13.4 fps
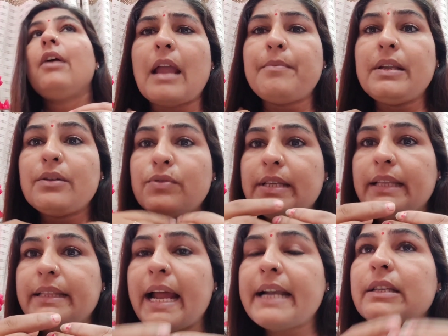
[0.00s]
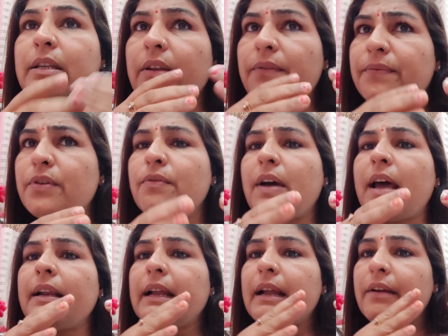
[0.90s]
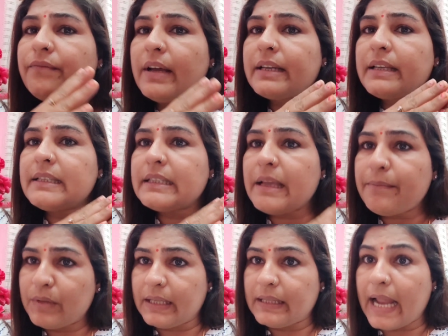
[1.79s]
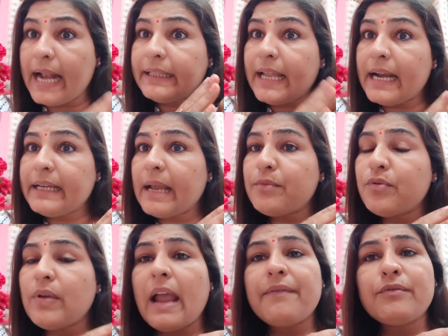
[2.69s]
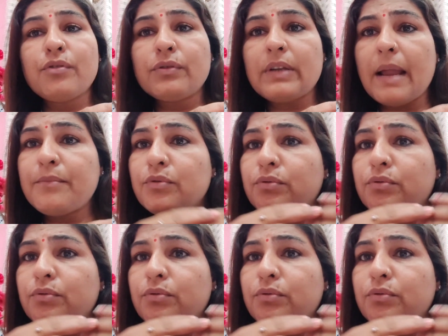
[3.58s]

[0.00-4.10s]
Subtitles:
I mean to say that if you are working something and that time you have no time